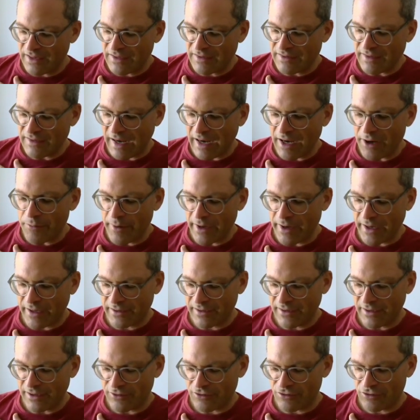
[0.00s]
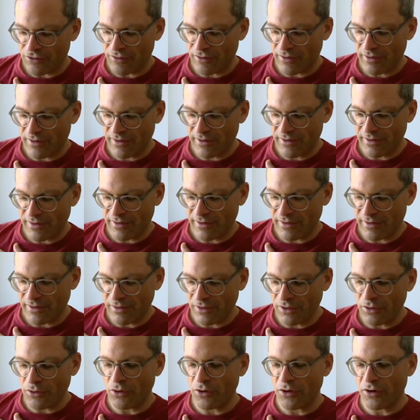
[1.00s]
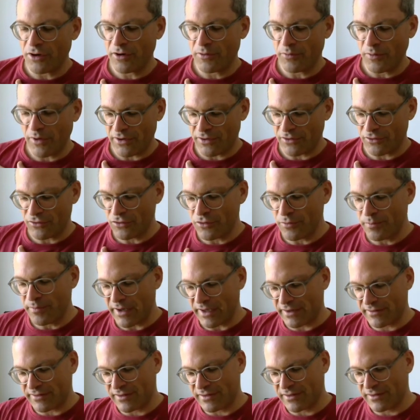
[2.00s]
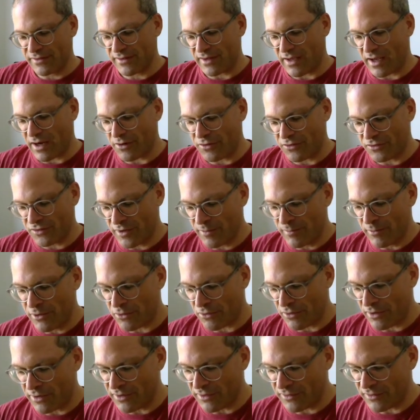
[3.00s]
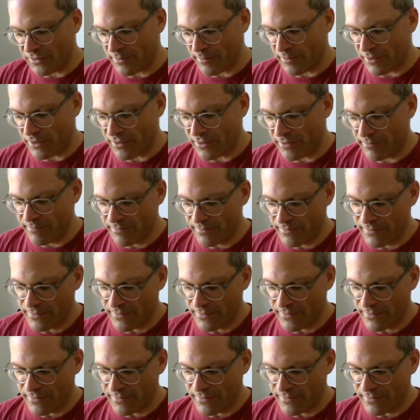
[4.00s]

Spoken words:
directly learn whether two pixels are similar or dissimilar,